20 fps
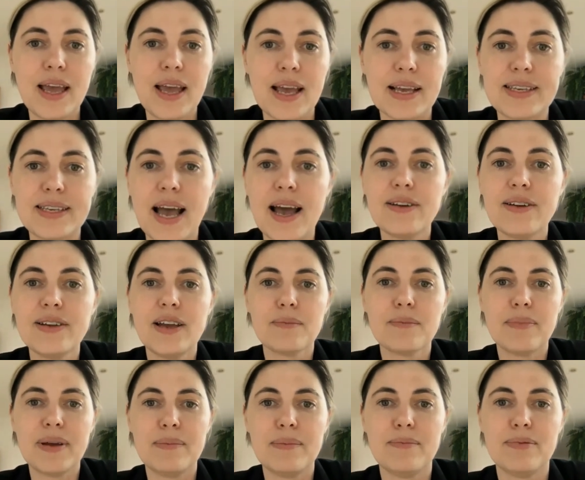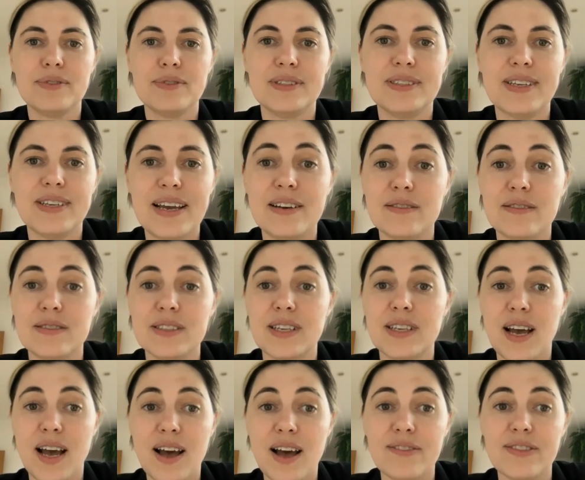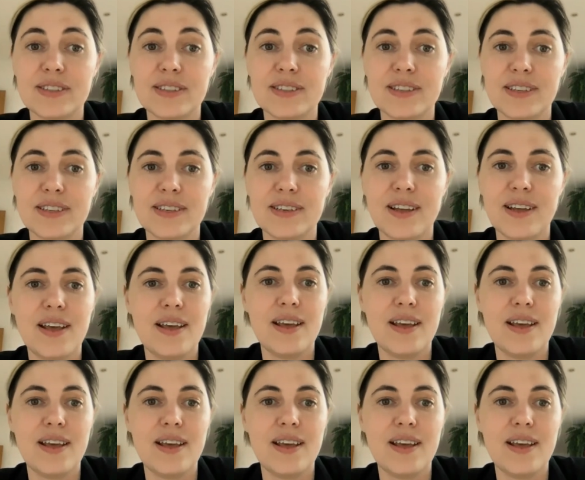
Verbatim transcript: is how young people's data is harvested,